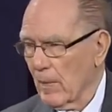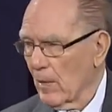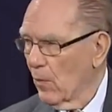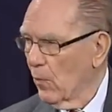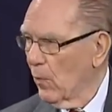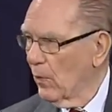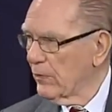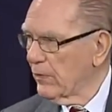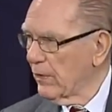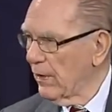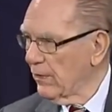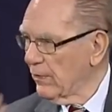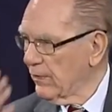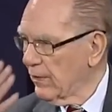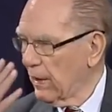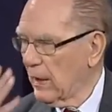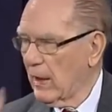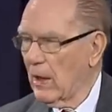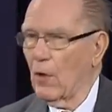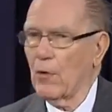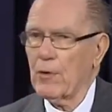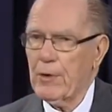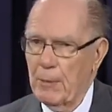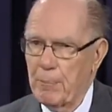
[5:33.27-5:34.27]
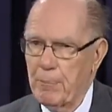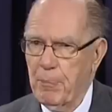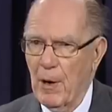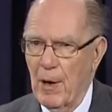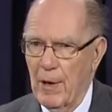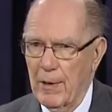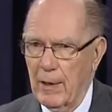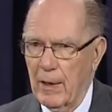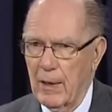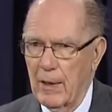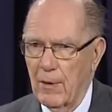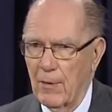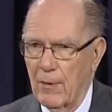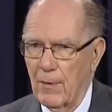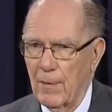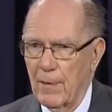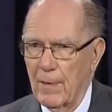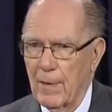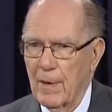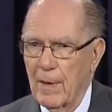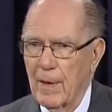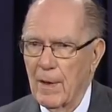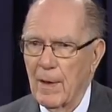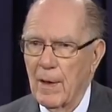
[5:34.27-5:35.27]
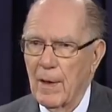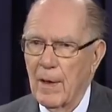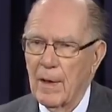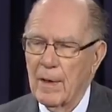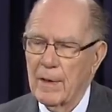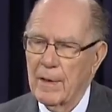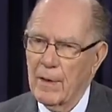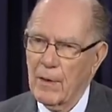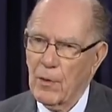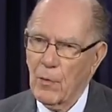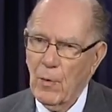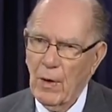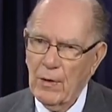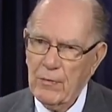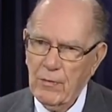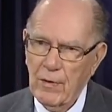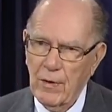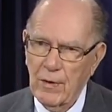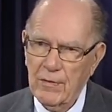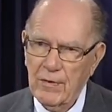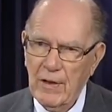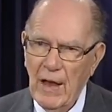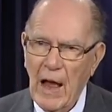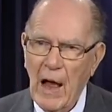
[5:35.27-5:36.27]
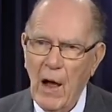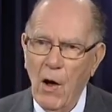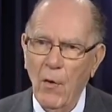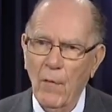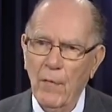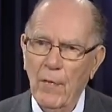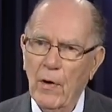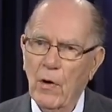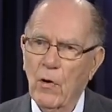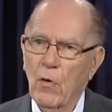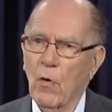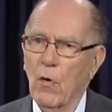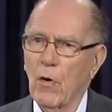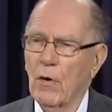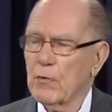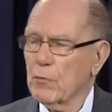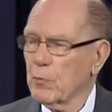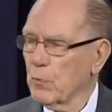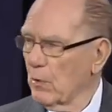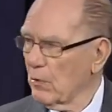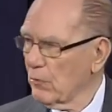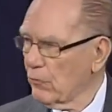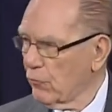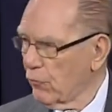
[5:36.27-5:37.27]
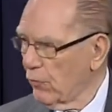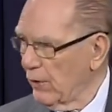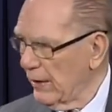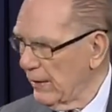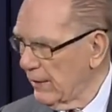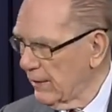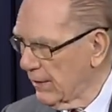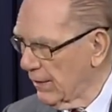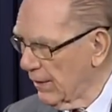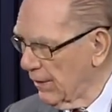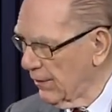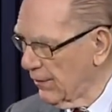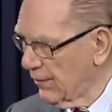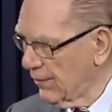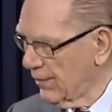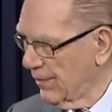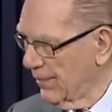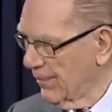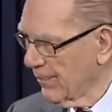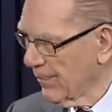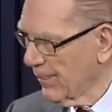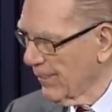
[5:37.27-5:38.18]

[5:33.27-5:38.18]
which is the guilty party here. The question is how the courts will treat this